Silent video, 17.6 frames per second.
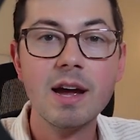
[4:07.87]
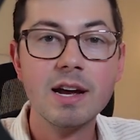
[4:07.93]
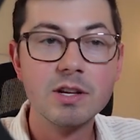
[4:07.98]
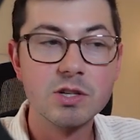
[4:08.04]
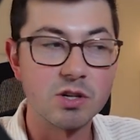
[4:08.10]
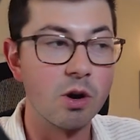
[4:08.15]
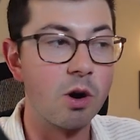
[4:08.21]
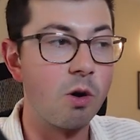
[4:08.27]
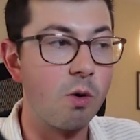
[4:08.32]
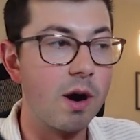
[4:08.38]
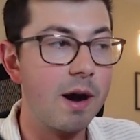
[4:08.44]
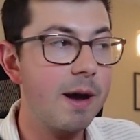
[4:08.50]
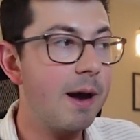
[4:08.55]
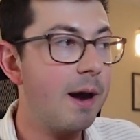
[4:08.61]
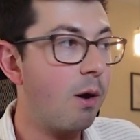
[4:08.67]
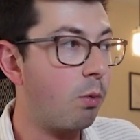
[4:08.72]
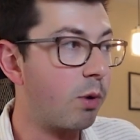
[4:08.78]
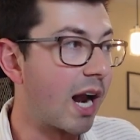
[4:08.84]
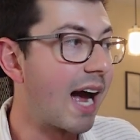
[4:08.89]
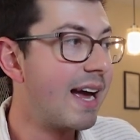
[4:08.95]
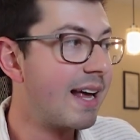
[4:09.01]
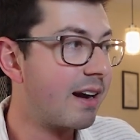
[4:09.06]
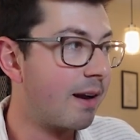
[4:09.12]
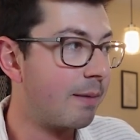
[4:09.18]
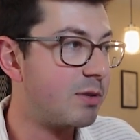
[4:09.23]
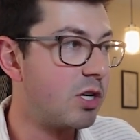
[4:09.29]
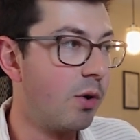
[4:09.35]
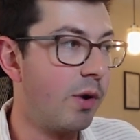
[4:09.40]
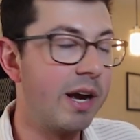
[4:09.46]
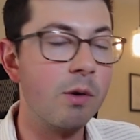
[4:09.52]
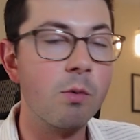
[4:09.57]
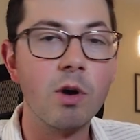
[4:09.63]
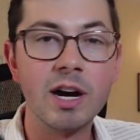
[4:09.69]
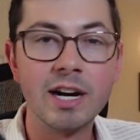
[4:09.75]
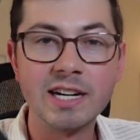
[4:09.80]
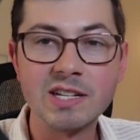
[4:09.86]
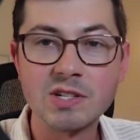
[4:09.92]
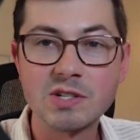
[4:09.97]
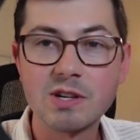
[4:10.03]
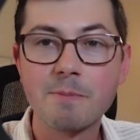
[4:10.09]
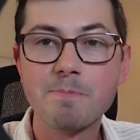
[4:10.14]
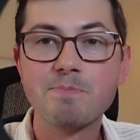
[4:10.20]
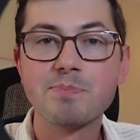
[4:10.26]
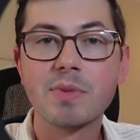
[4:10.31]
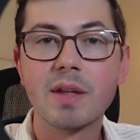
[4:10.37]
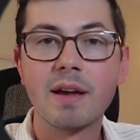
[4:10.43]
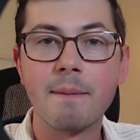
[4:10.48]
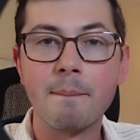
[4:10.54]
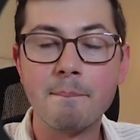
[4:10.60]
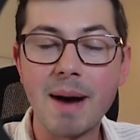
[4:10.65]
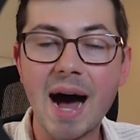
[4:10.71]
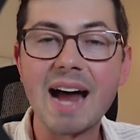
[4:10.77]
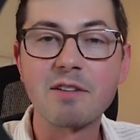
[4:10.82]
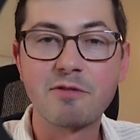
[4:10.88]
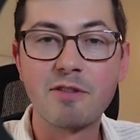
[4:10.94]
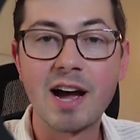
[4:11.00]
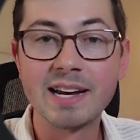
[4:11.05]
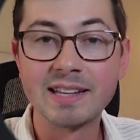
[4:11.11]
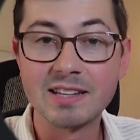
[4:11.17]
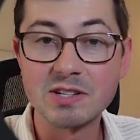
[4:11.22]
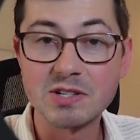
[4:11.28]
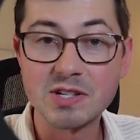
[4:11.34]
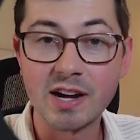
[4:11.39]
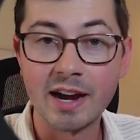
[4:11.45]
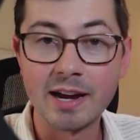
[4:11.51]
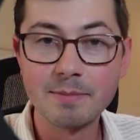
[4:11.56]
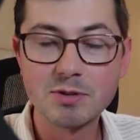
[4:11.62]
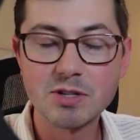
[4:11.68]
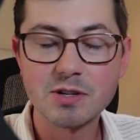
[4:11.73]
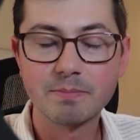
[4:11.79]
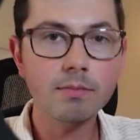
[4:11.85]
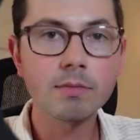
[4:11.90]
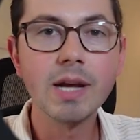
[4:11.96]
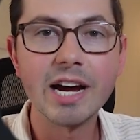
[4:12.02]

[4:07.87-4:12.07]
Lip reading: So what I ended up doing was modifying these types.